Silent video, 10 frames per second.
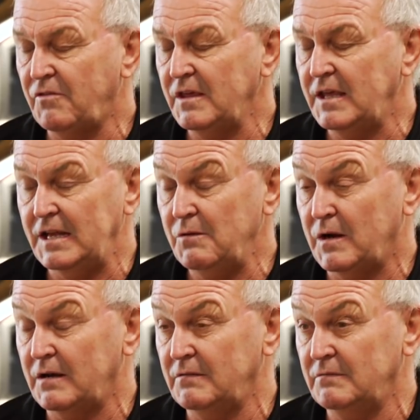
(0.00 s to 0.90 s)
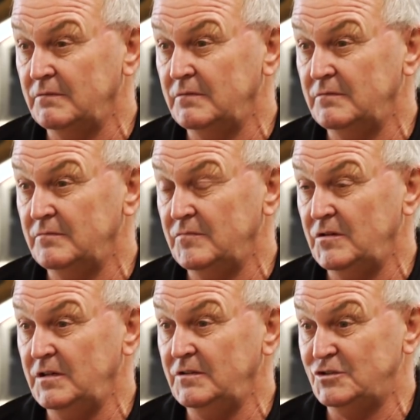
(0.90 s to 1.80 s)
think anyone
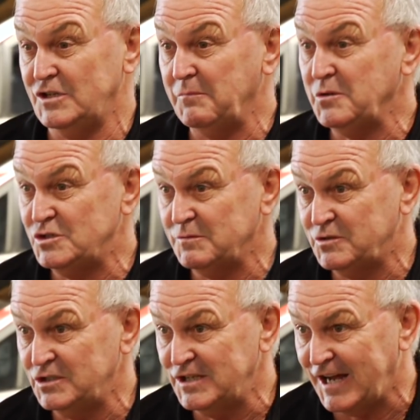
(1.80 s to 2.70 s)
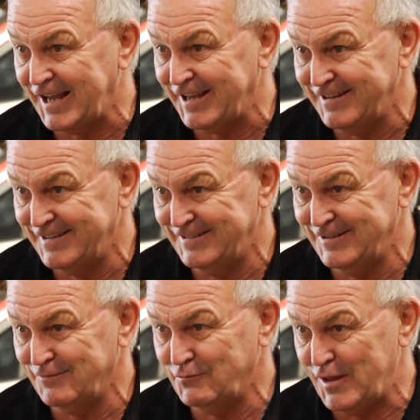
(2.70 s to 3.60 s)
in the championship today,
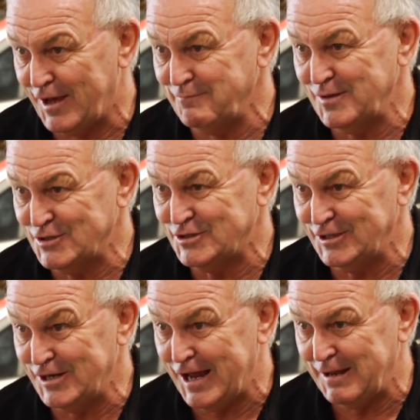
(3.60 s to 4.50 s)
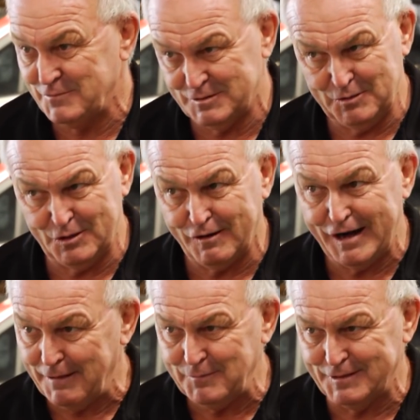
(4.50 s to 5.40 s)
without mentioning names, would be quite
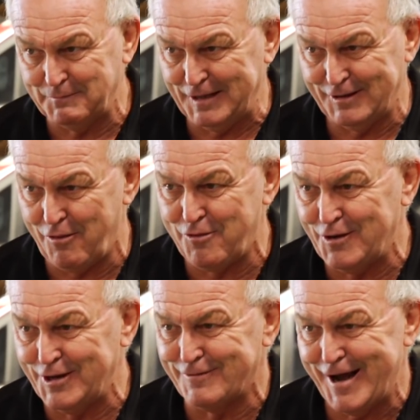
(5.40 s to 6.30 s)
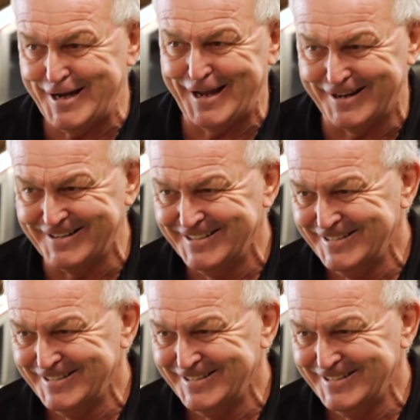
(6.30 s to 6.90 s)
happy to get their 30 grand out.